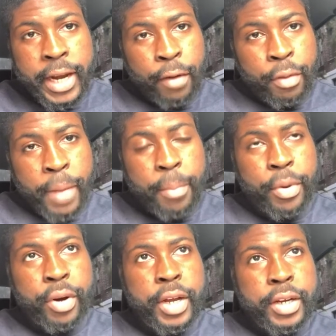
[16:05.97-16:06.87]
Now
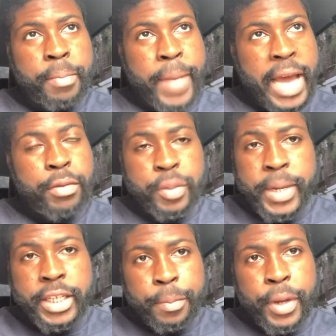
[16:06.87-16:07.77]
remember, the man was
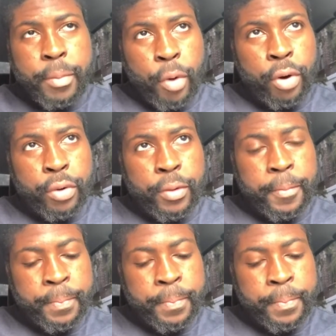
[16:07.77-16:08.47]
made to be immortal.